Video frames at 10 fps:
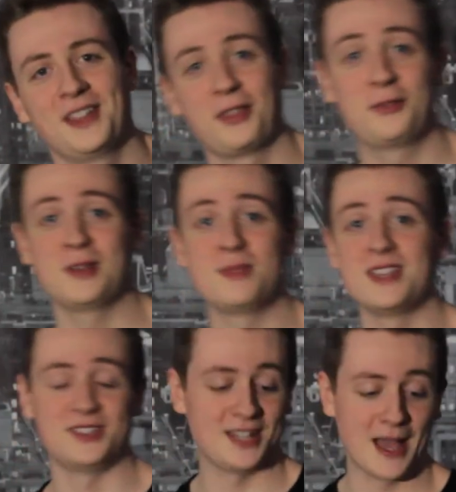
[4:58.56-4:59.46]
forget the three
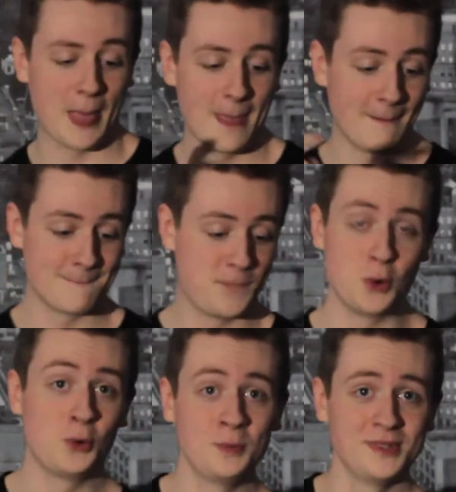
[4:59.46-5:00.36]
B's. You got
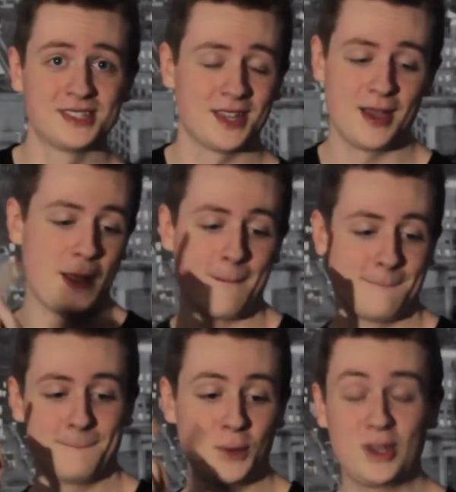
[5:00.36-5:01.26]
booms,
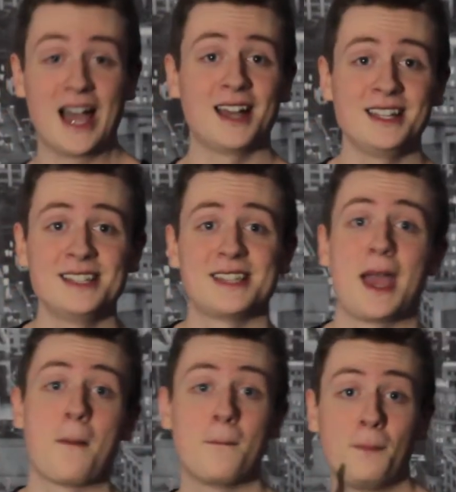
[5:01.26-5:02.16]
Bugattis,
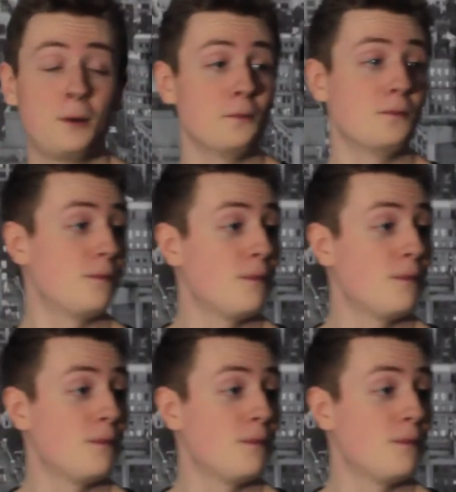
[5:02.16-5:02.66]
and